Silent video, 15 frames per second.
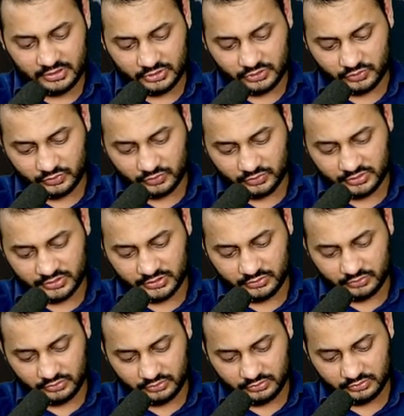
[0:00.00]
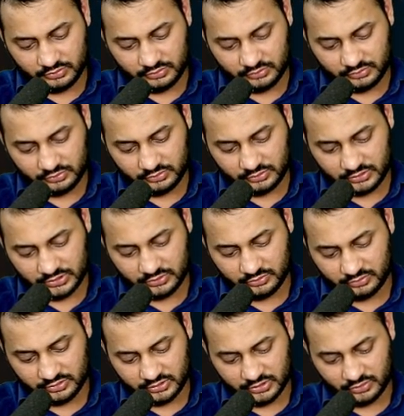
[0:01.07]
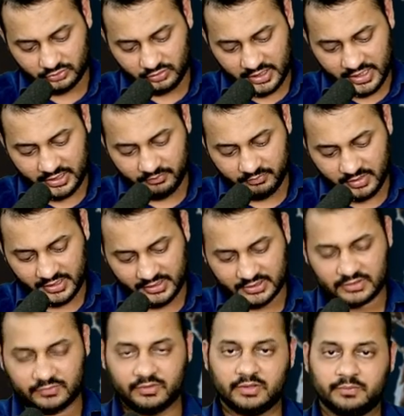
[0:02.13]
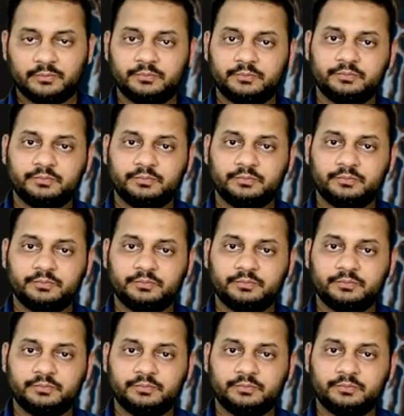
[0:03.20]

So 0, 0, 0 and -1.